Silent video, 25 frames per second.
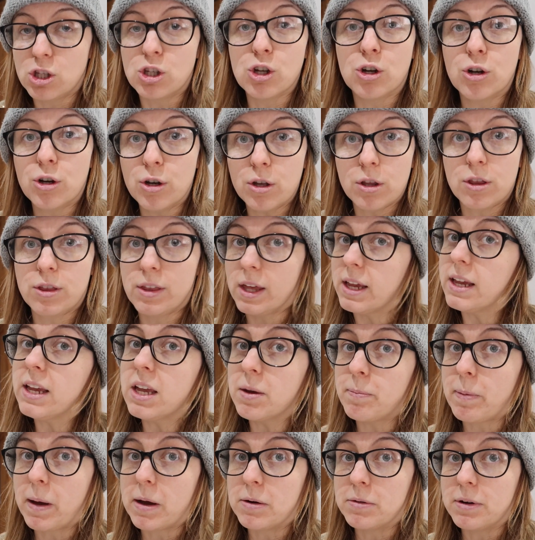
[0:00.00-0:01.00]
Don't
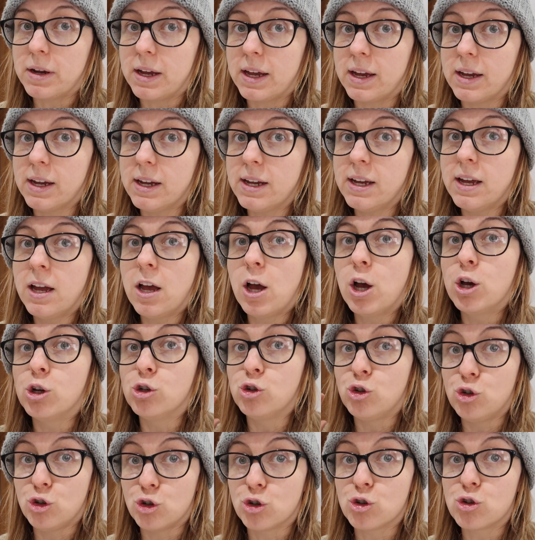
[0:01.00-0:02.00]
think about it,
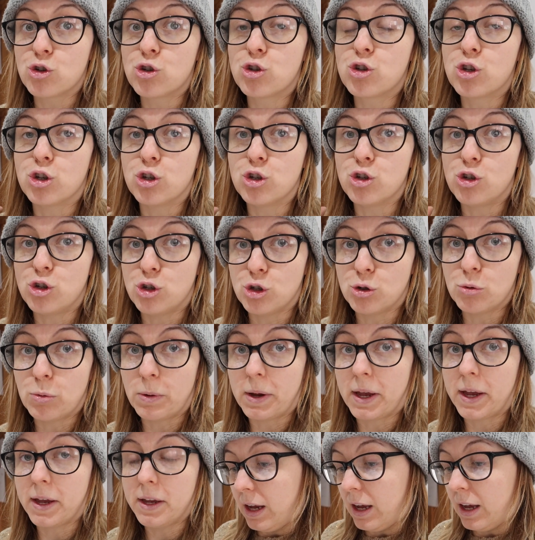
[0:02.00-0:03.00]
just
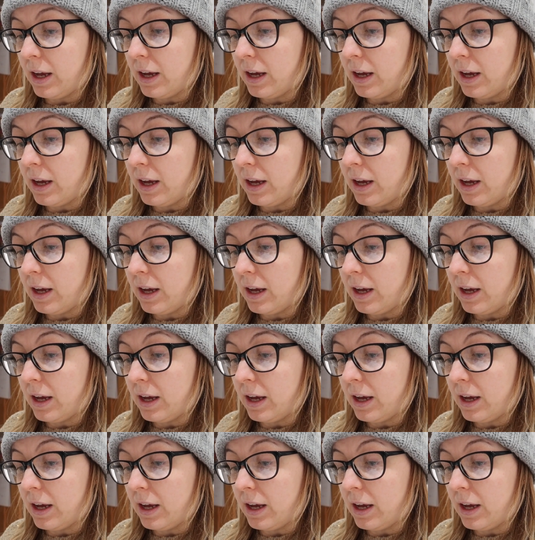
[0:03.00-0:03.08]
do it.